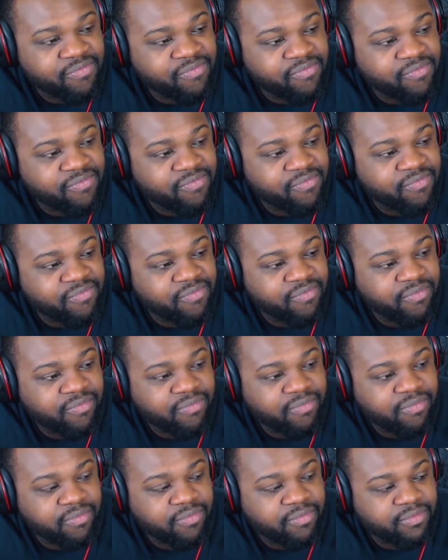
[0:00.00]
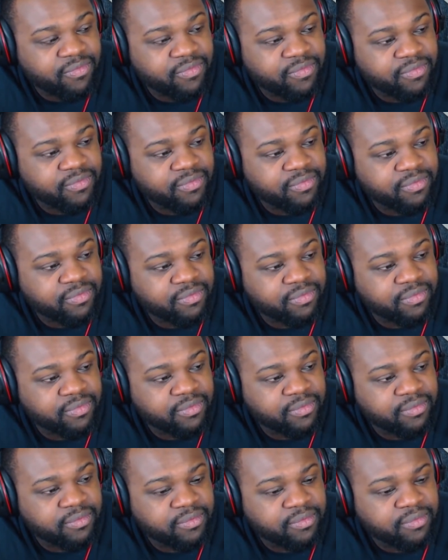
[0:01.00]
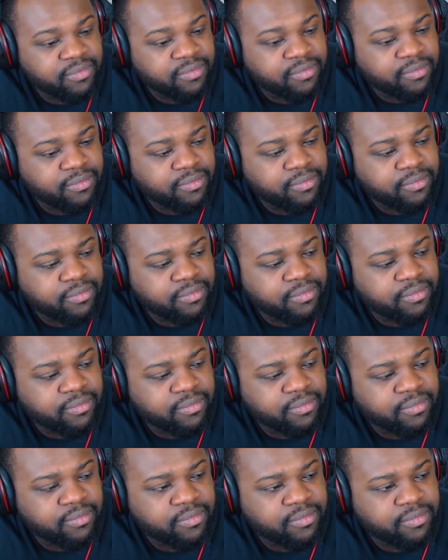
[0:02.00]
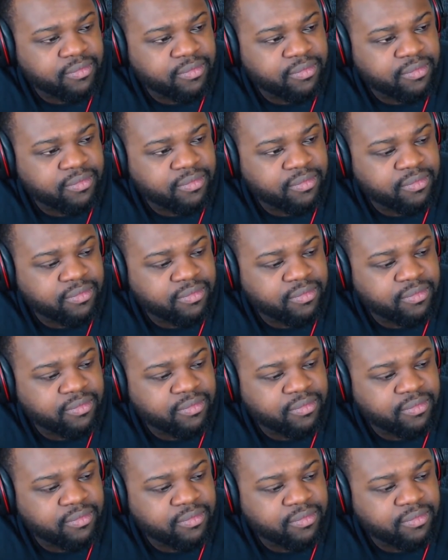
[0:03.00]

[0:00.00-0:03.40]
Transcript: The person shown says nothing.